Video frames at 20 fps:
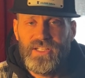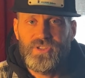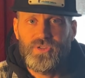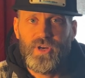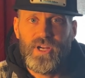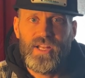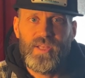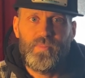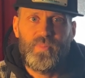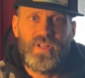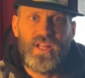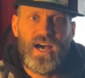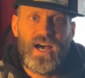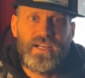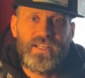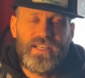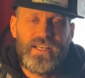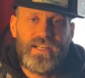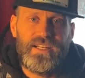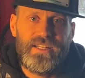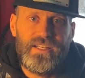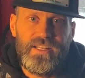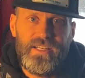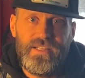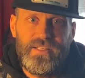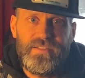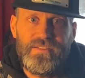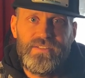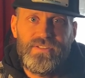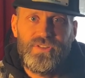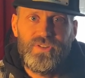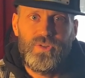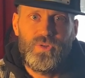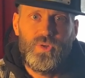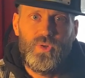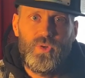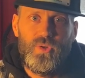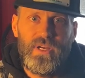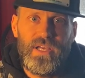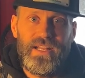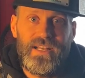training block heading into